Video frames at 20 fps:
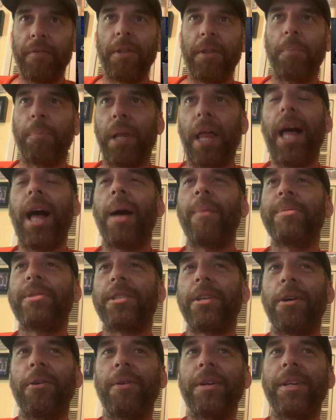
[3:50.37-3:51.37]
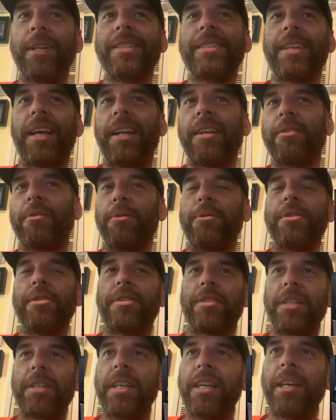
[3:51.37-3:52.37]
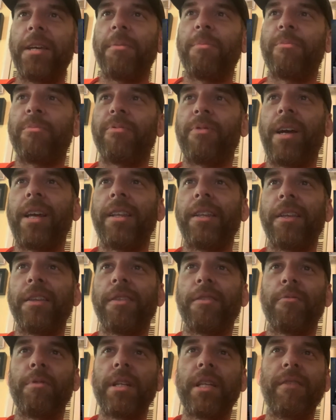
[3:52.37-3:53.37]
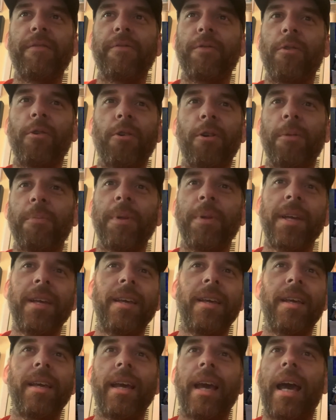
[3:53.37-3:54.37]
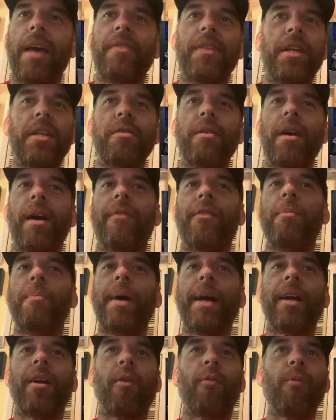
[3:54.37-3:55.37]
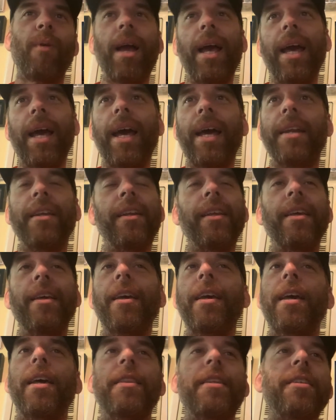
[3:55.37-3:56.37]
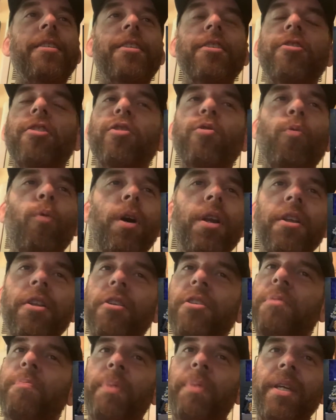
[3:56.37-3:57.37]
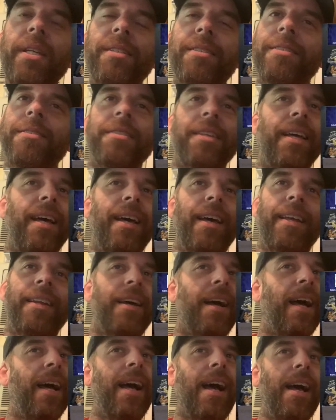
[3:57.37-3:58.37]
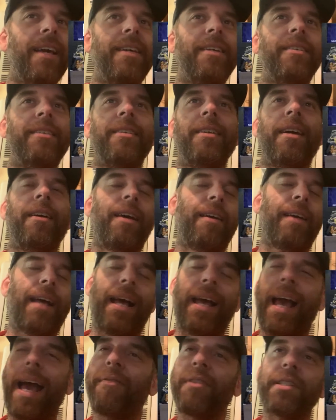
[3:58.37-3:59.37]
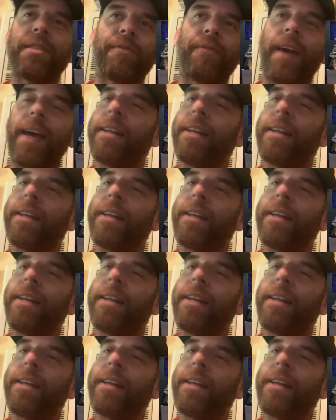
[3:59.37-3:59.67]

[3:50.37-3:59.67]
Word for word: of the blob. So it is kind of cool just seeing him finally in 3D form. And then you have Omega Red. And this is just one of those pieces that I, I have this